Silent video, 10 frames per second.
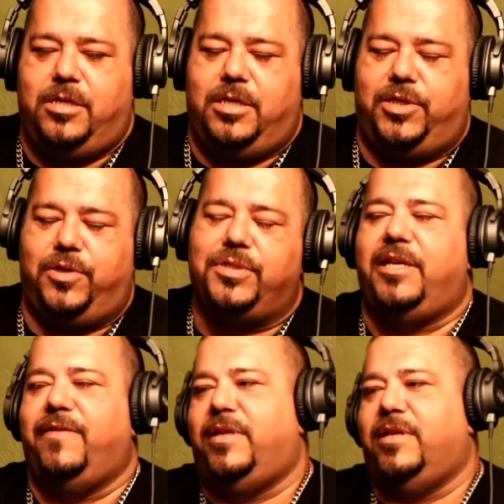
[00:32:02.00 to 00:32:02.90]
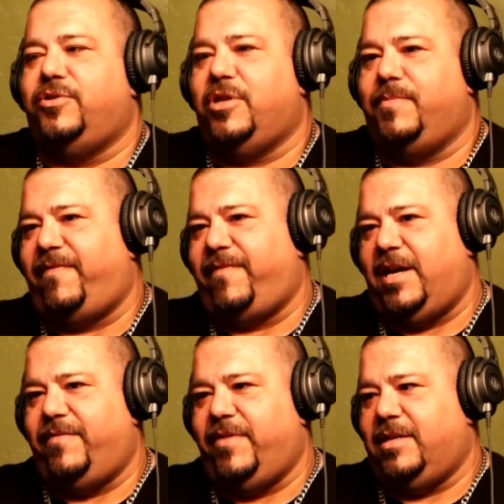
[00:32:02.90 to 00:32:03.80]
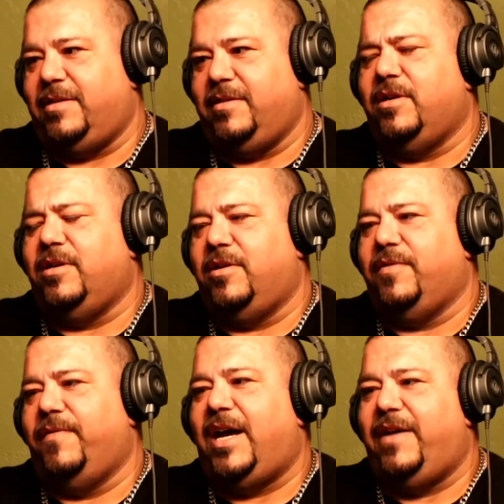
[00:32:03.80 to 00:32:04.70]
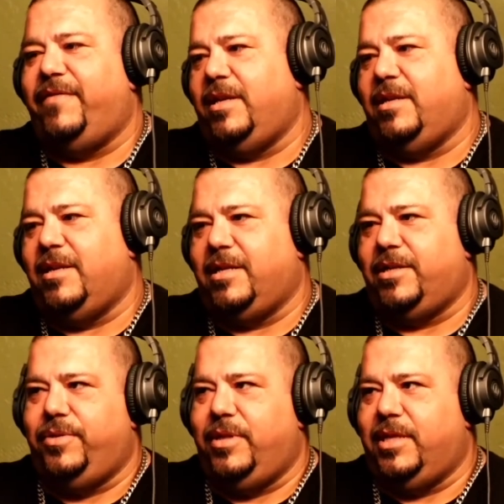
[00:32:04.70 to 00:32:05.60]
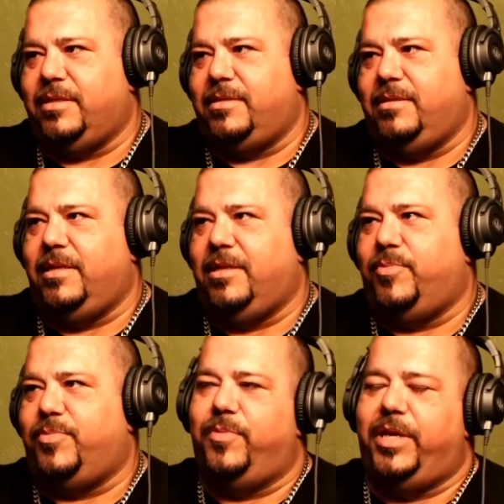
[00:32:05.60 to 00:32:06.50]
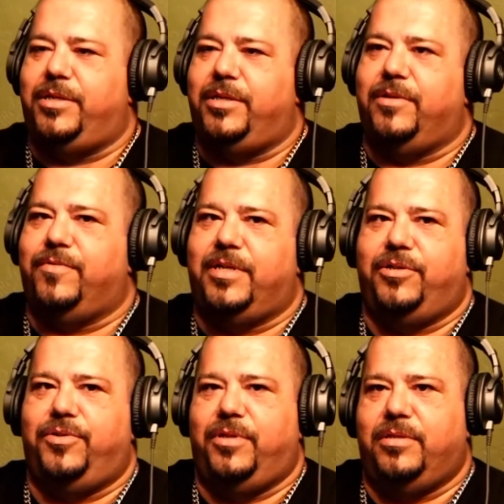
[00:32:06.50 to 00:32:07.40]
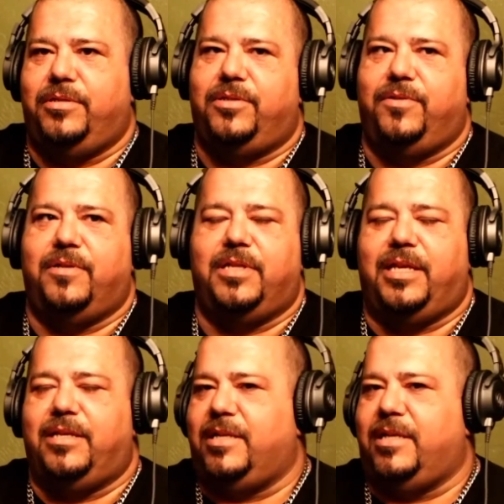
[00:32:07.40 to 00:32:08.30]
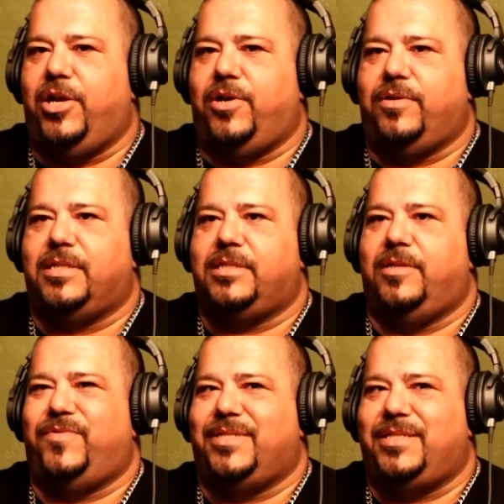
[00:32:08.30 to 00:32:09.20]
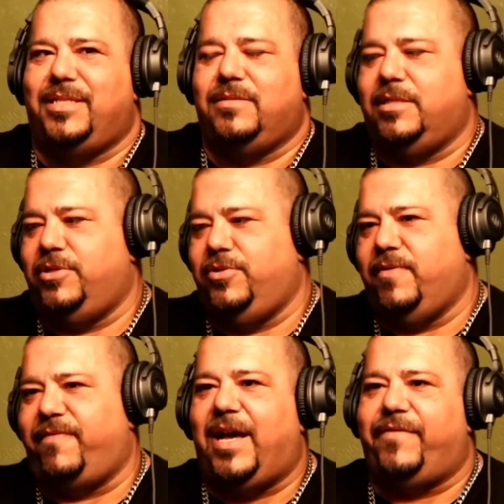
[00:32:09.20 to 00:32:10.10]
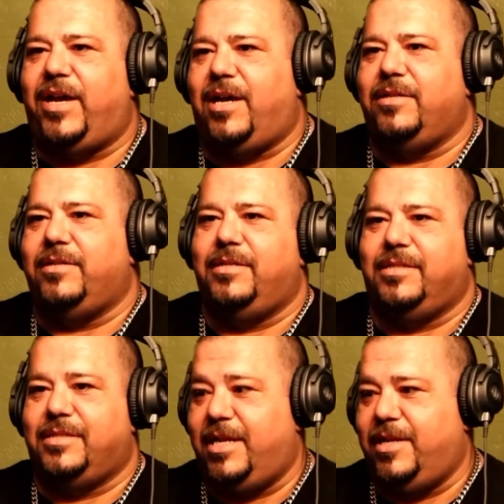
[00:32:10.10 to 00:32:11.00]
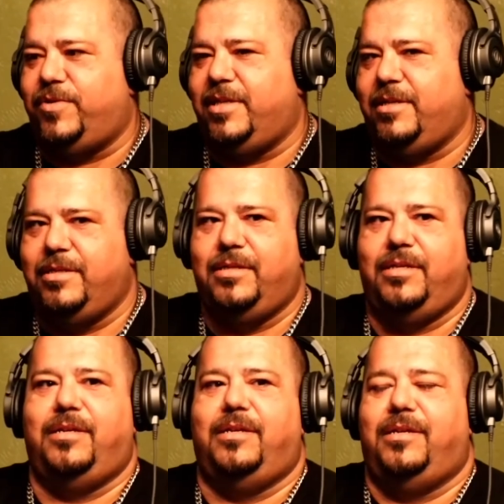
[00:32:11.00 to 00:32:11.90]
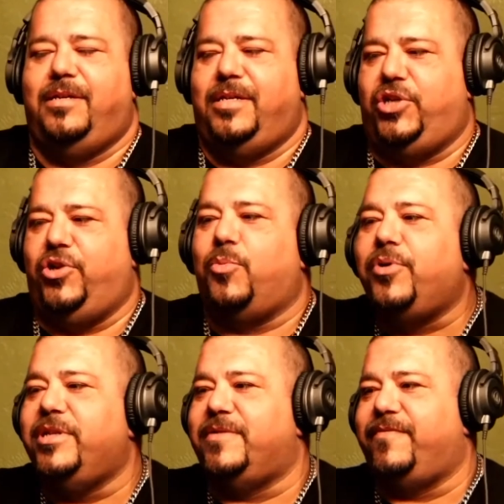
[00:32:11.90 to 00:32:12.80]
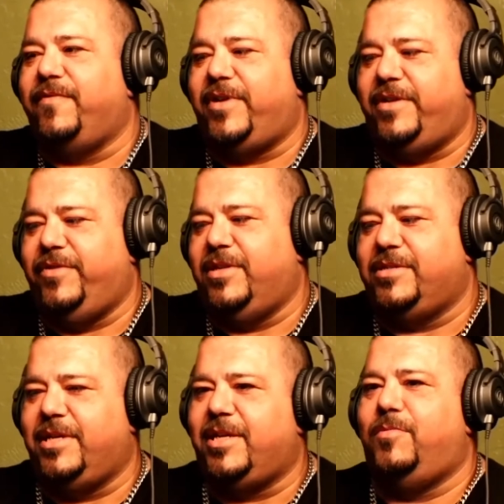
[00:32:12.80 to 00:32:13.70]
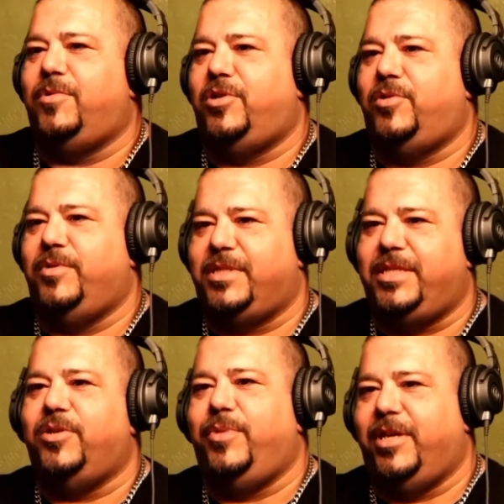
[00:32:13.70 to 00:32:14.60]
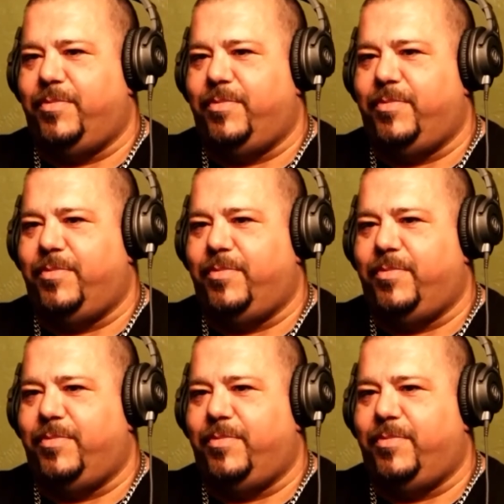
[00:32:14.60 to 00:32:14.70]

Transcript: go see if they'll drop the 5 or the 5 in, and I can do this, probation or whatever. Just do that. And they said no. And I said, well, see if they'll do the 5 out, because I didn't want to go to prison for 5 years and then come home and still be on